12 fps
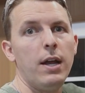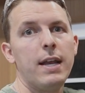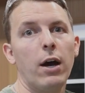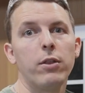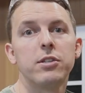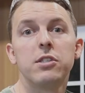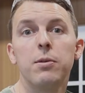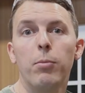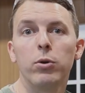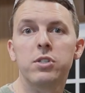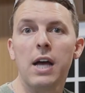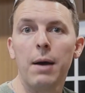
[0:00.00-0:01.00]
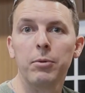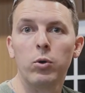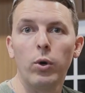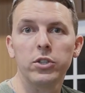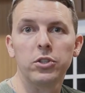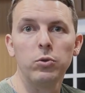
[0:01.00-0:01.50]
Now this is the most common
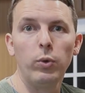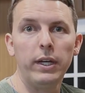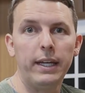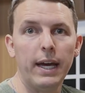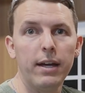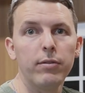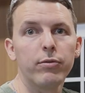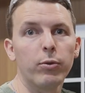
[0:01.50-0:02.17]
question we get